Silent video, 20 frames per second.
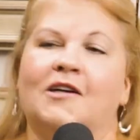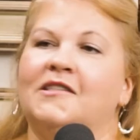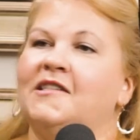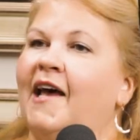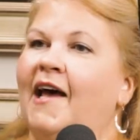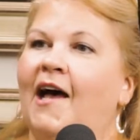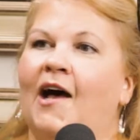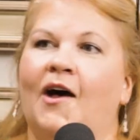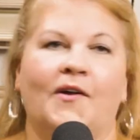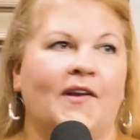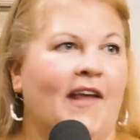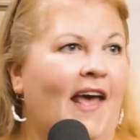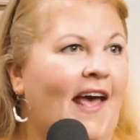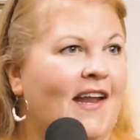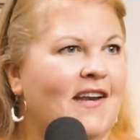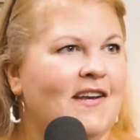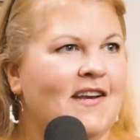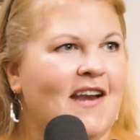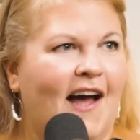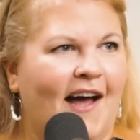Is that when the
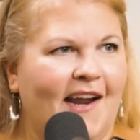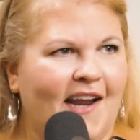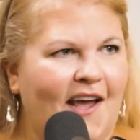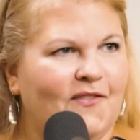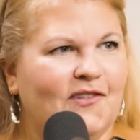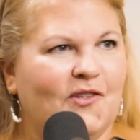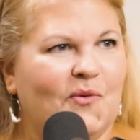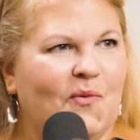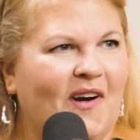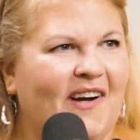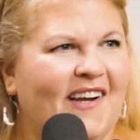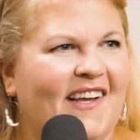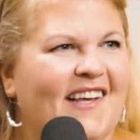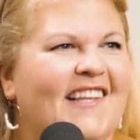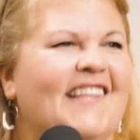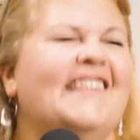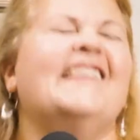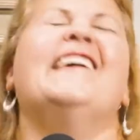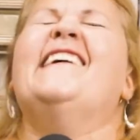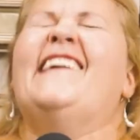Goddess of Fun came
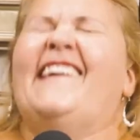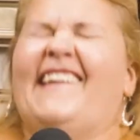out?